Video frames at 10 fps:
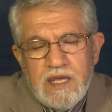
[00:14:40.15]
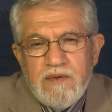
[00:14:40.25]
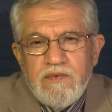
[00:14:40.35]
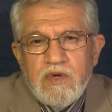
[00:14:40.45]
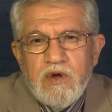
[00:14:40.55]

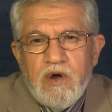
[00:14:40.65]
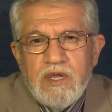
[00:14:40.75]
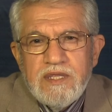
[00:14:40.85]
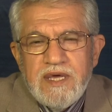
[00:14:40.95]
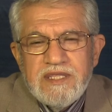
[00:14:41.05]
and we
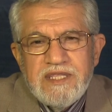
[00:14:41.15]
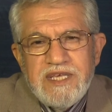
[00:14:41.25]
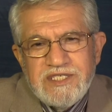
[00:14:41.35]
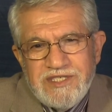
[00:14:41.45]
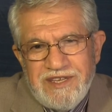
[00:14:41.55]
call it the
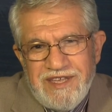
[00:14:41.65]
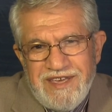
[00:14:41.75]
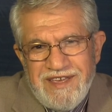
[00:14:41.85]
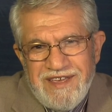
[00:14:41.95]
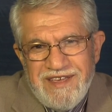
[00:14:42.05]
destiny.